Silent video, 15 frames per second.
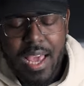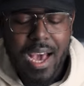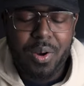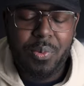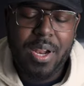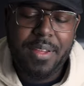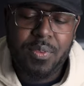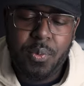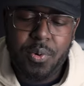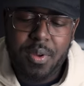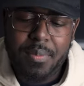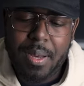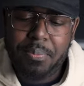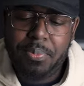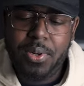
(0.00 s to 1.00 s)
I don't wanna have to worry
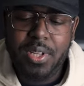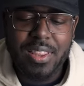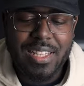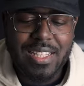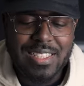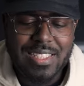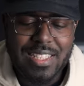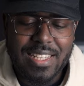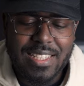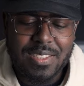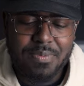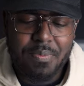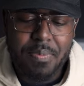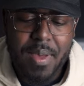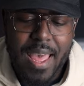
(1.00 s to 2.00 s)
about putting these things
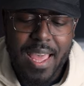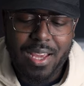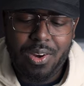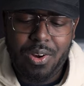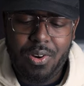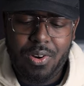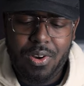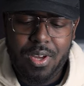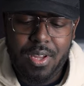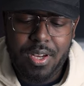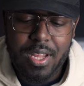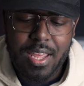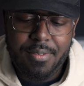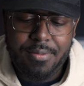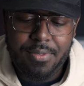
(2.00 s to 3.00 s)
back on
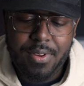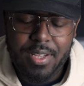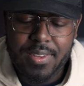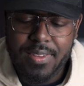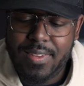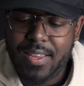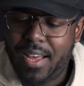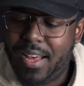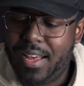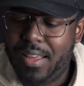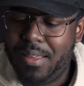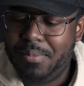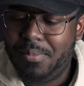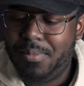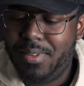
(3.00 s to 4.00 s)
every
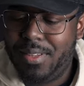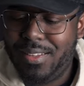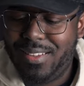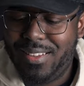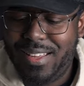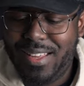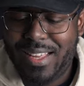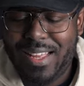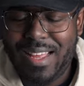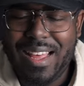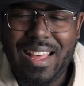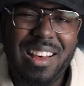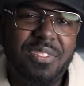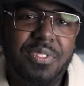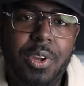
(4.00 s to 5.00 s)
time.
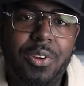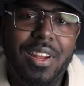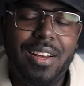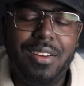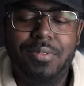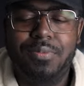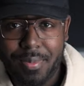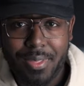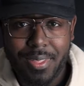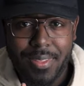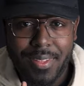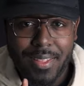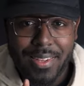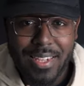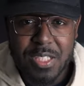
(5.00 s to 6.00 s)
I'll figure it out.
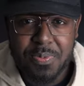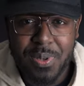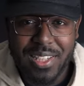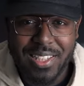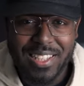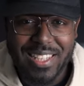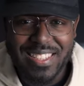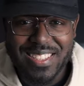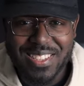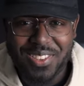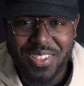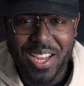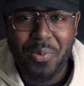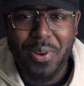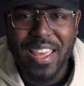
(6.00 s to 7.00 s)
Let's put a lens
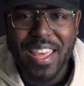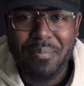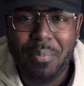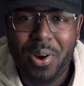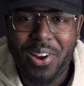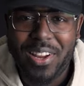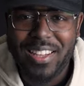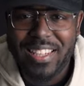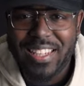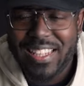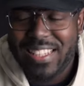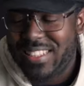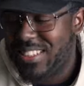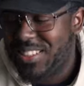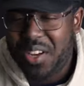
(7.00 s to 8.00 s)
on it. I went ahead and bought a
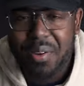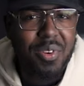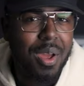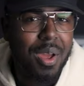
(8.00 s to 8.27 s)
lens, so I'll be